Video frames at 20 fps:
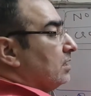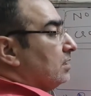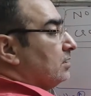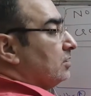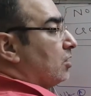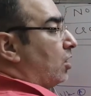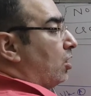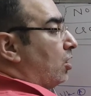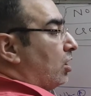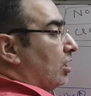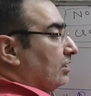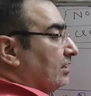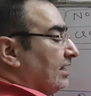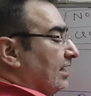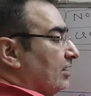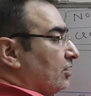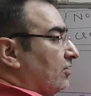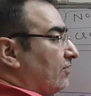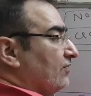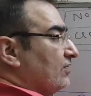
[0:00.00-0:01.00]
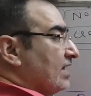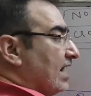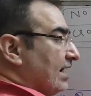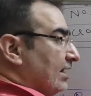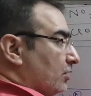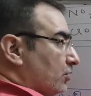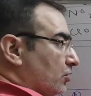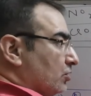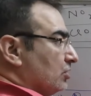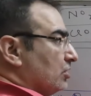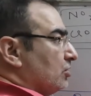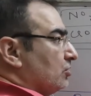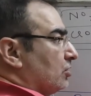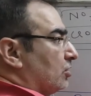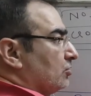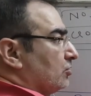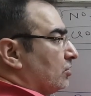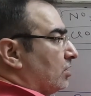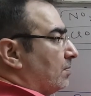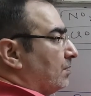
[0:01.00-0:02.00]
Now octet of nitrogen is
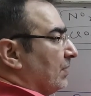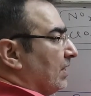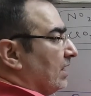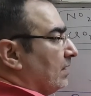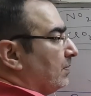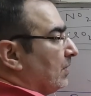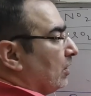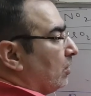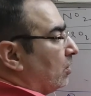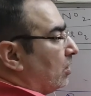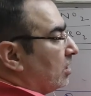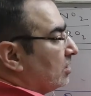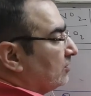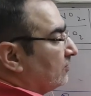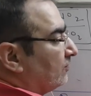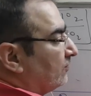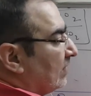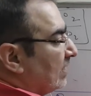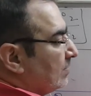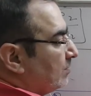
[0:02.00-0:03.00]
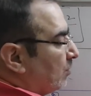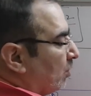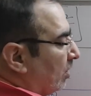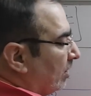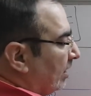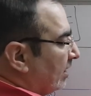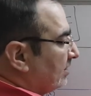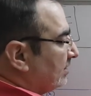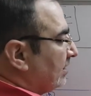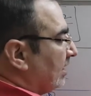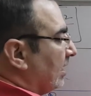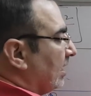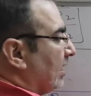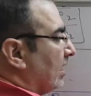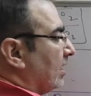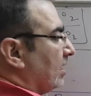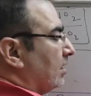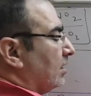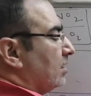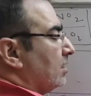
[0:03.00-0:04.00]
also complete because one bond is
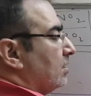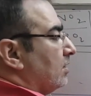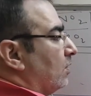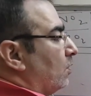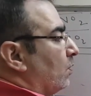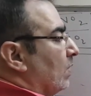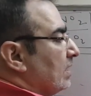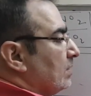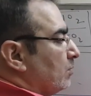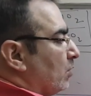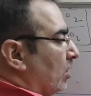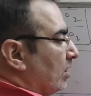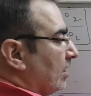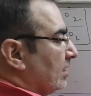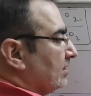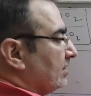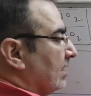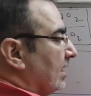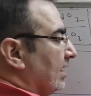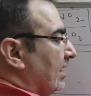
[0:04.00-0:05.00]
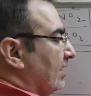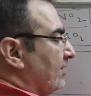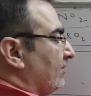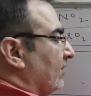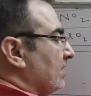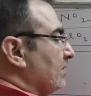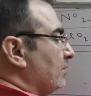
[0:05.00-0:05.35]
here, one bond is here, and one